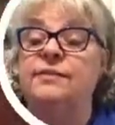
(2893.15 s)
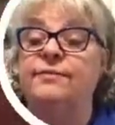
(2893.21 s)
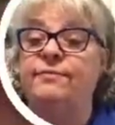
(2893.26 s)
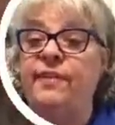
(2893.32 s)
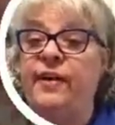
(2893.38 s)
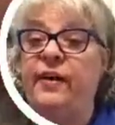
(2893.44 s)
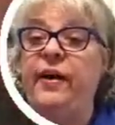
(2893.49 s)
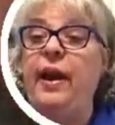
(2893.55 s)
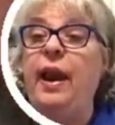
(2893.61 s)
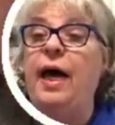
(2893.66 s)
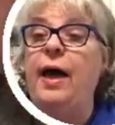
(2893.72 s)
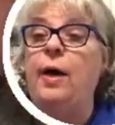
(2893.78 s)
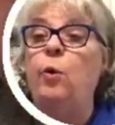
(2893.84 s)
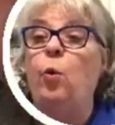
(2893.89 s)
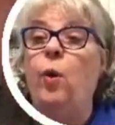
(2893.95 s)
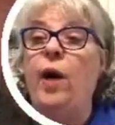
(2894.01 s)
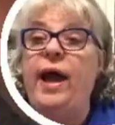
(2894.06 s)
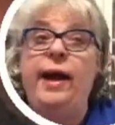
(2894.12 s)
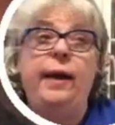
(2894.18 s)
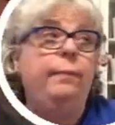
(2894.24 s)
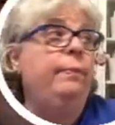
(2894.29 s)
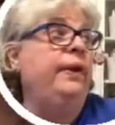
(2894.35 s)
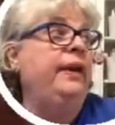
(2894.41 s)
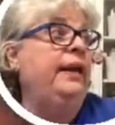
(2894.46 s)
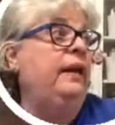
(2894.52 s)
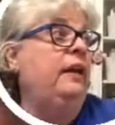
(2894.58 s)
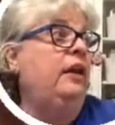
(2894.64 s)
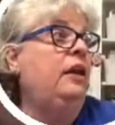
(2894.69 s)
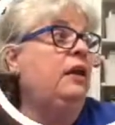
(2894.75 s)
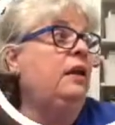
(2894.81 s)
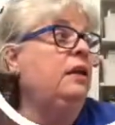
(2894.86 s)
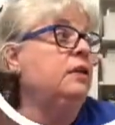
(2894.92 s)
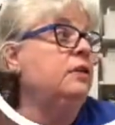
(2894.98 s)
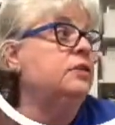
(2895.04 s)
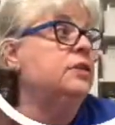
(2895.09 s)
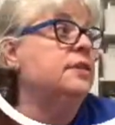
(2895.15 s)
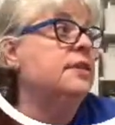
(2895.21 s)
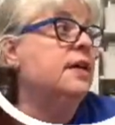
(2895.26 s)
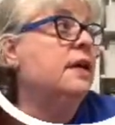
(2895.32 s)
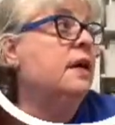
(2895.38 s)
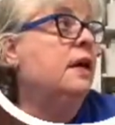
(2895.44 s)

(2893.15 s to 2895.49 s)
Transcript: very lightweight, but it looks